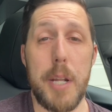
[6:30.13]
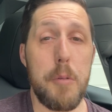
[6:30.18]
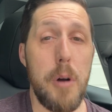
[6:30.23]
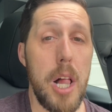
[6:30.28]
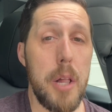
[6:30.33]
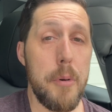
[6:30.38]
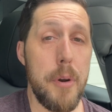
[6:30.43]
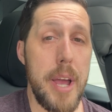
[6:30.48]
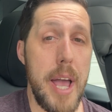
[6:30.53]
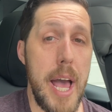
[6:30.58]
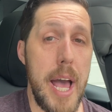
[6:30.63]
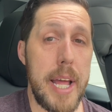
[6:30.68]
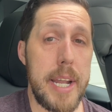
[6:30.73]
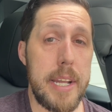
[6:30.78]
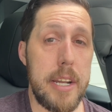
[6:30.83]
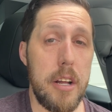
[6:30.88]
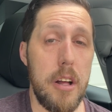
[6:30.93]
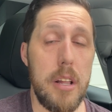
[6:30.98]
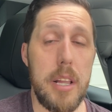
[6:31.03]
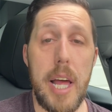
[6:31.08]
while we're at
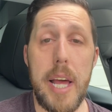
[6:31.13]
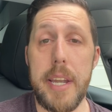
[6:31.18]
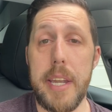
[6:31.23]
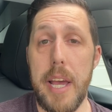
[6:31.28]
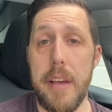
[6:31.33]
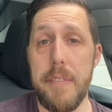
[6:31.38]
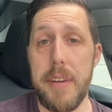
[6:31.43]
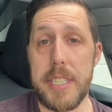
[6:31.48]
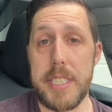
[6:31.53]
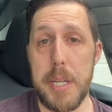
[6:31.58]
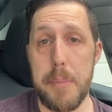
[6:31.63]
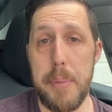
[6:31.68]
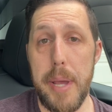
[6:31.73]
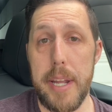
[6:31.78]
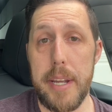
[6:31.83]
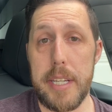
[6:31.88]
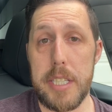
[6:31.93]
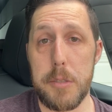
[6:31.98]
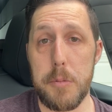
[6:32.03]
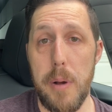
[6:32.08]
it, I'll add F S D
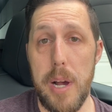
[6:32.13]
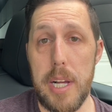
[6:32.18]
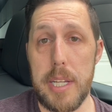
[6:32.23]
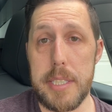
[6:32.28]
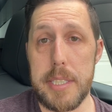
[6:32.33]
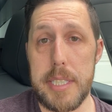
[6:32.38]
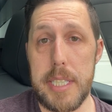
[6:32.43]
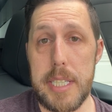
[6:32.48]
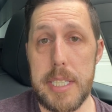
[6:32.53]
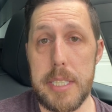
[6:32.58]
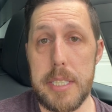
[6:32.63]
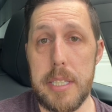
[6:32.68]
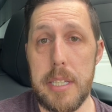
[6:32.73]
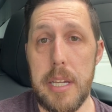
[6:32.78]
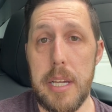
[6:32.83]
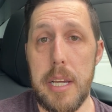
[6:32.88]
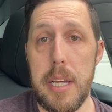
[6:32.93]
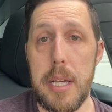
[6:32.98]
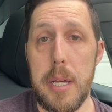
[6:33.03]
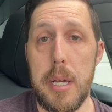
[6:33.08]
beta as well, since
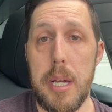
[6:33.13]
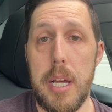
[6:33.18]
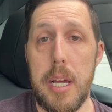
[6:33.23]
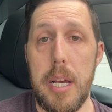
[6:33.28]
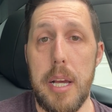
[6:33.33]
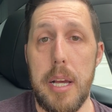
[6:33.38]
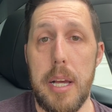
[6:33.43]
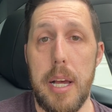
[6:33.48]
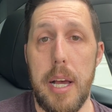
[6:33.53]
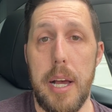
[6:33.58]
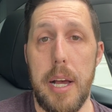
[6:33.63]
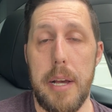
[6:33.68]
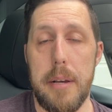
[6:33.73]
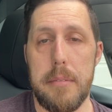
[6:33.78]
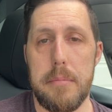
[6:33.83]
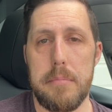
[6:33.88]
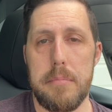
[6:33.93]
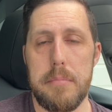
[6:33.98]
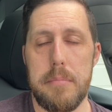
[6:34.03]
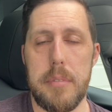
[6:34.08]

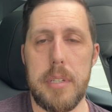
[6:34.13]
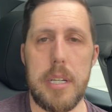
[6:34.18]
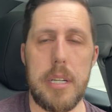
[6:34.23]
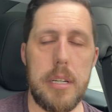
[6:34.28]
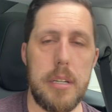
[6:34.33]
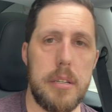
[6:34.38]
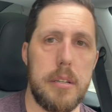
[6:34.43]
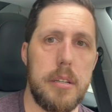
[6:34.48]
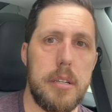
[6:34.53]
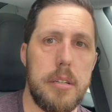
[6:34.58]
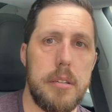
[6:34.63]
um, ugh,